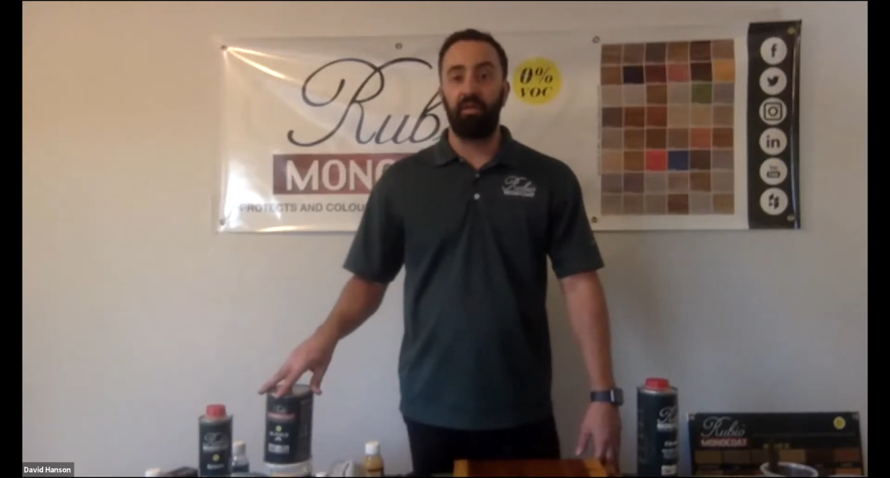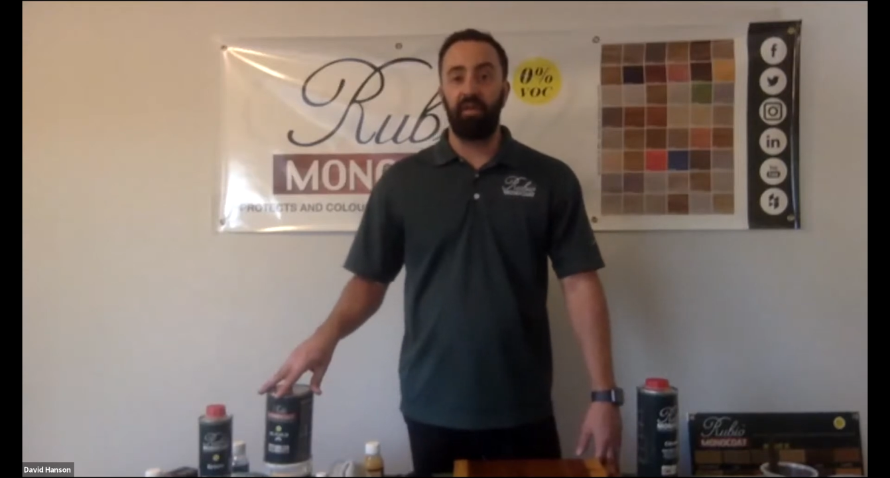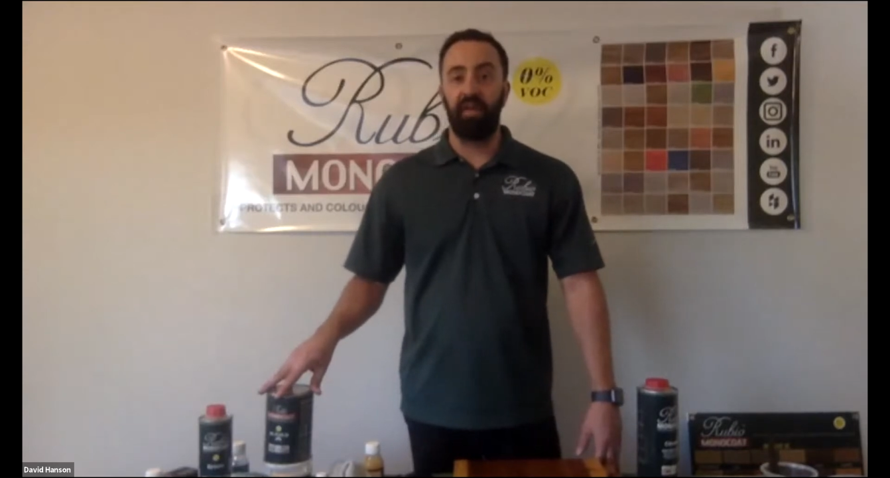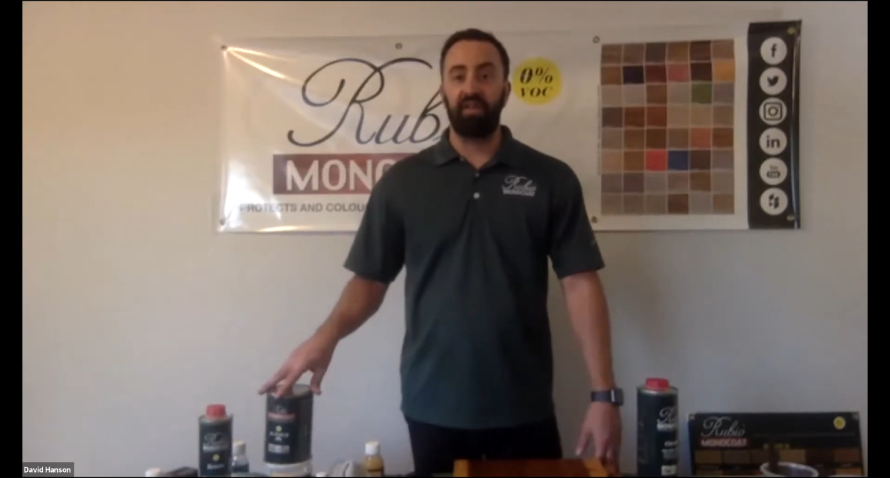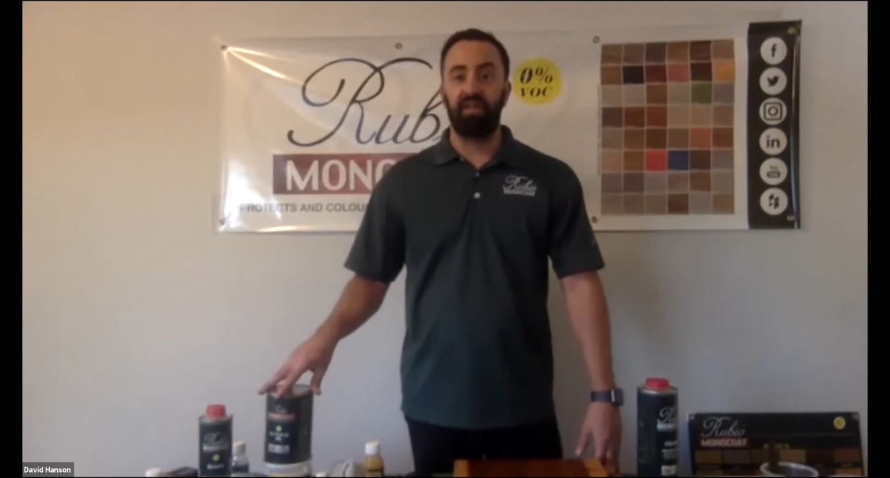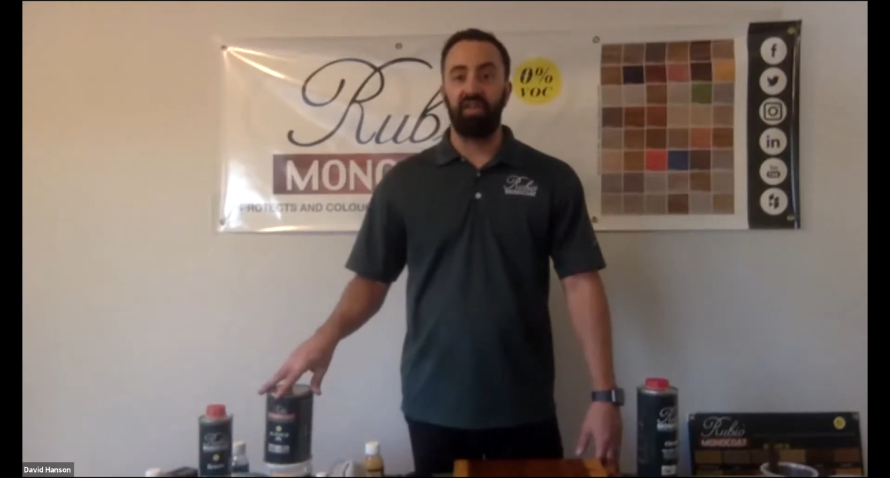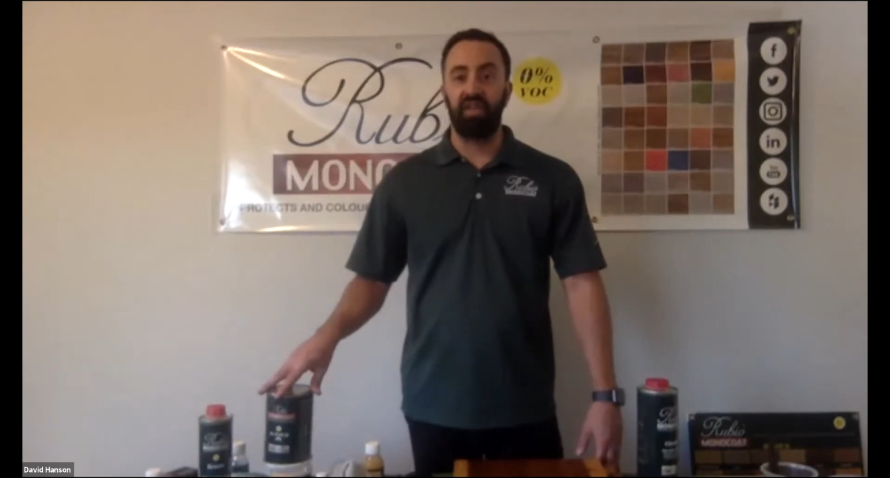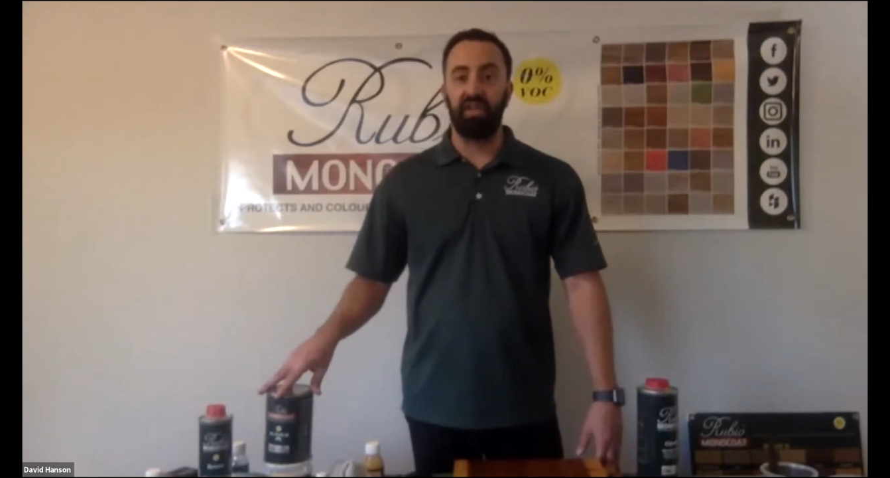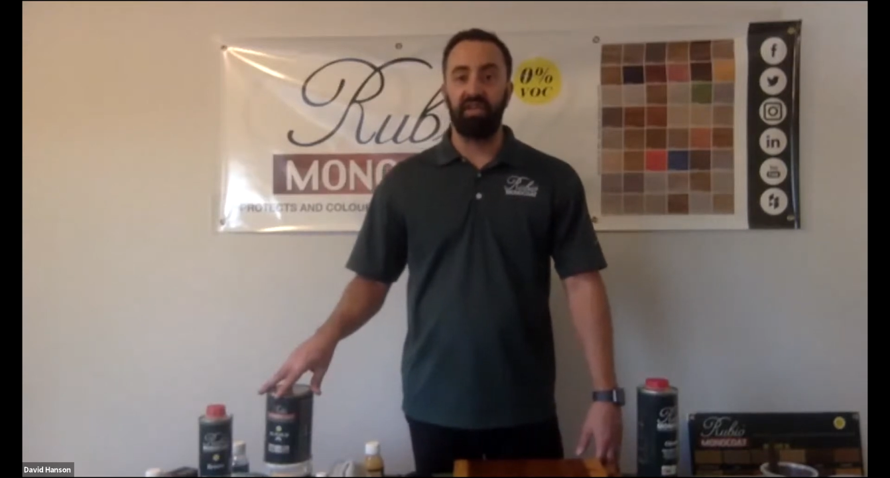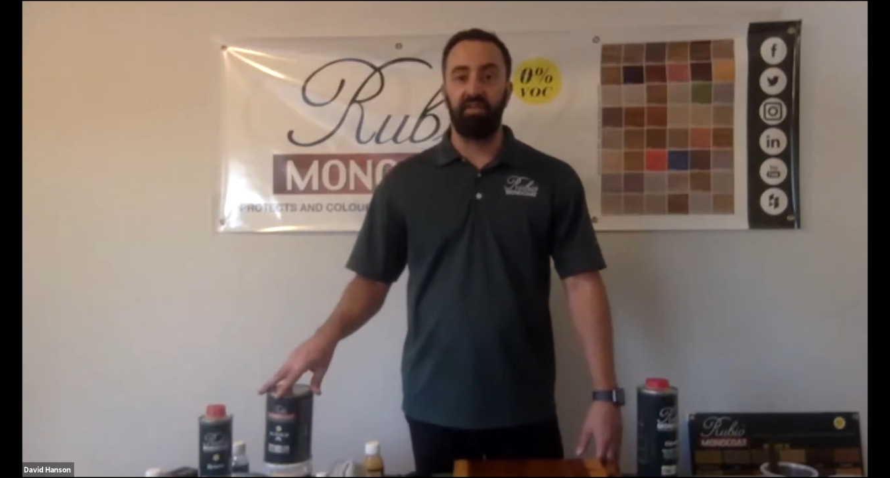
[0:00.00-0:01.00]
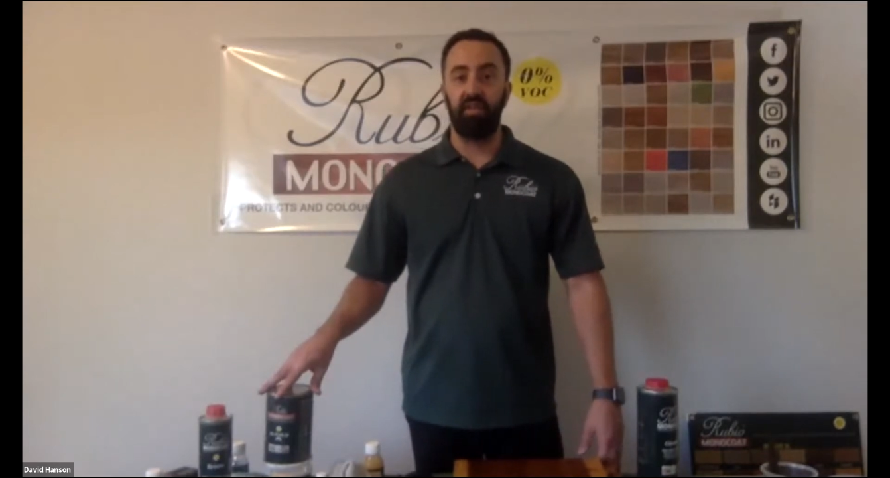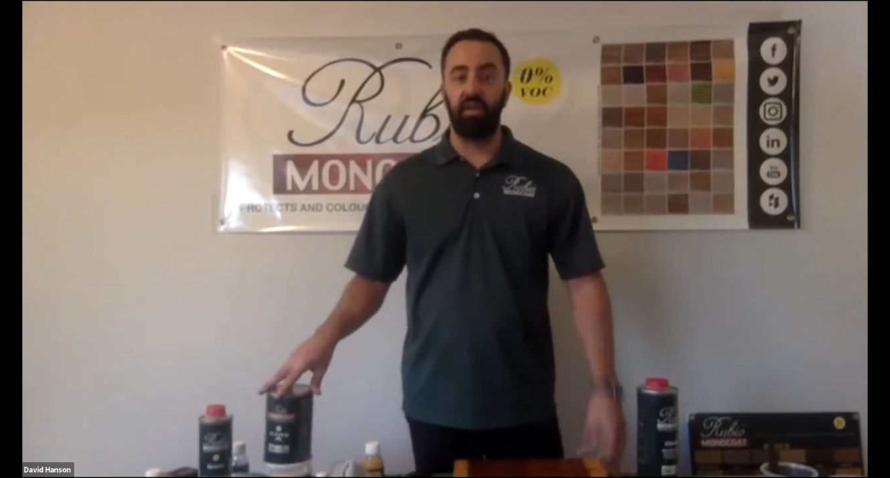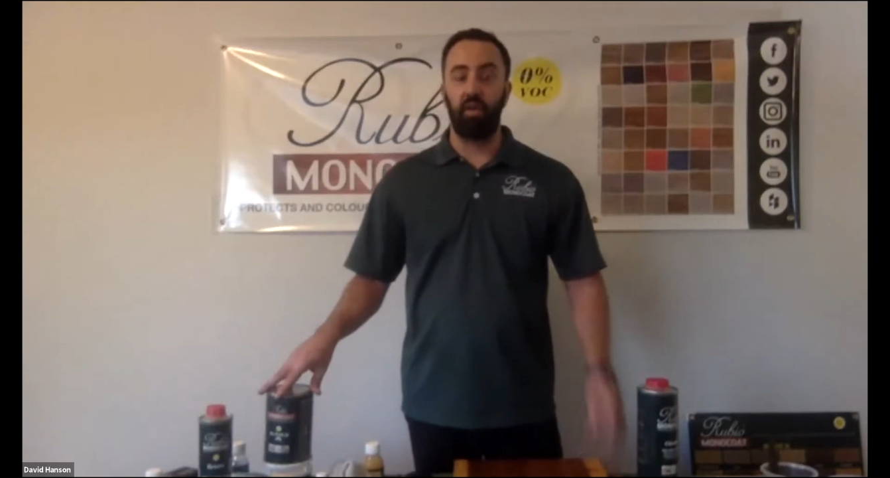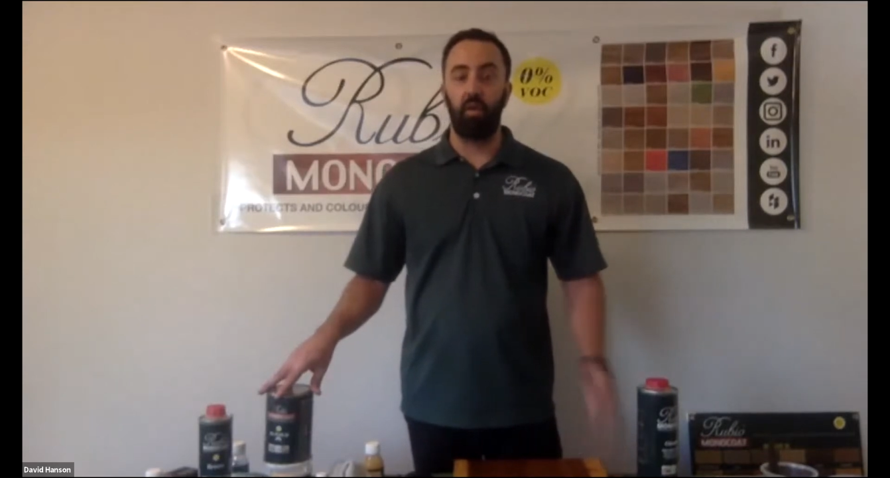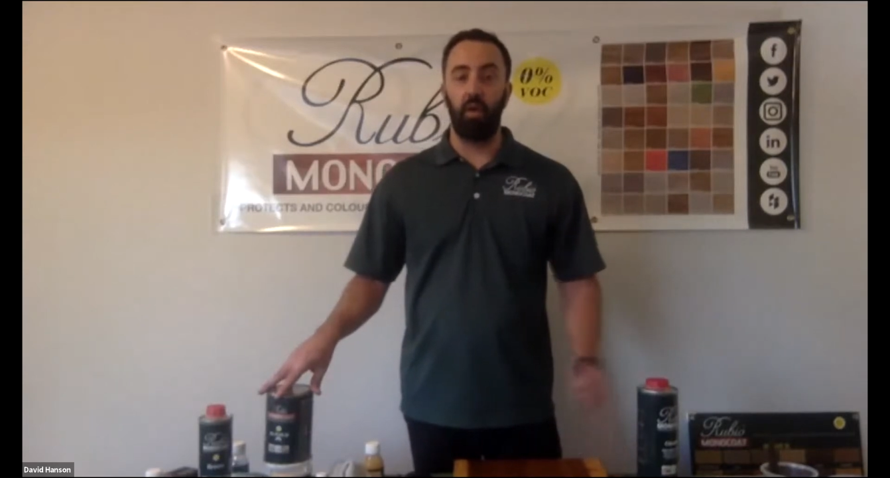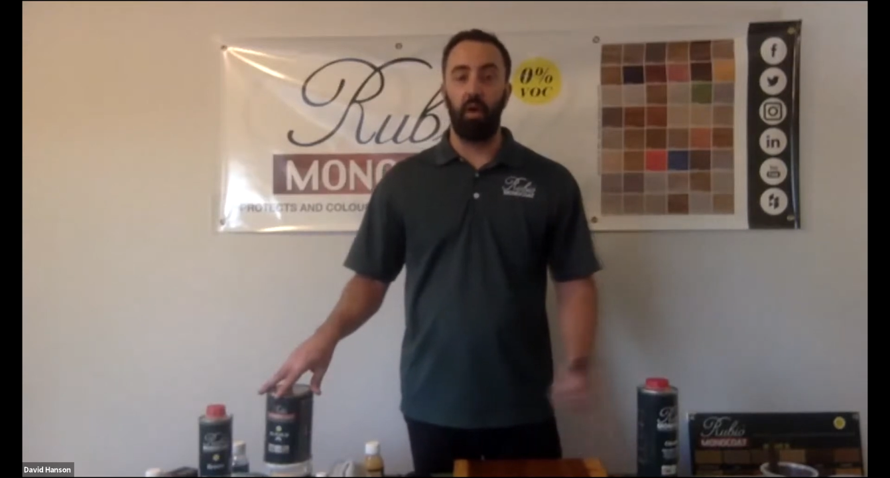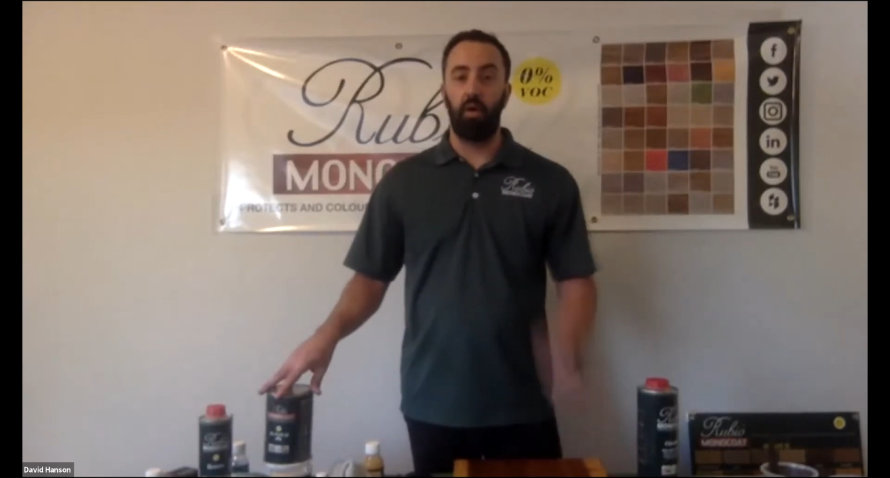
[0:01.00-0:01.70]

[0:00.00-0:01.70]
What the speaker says: affect the sheen, is if you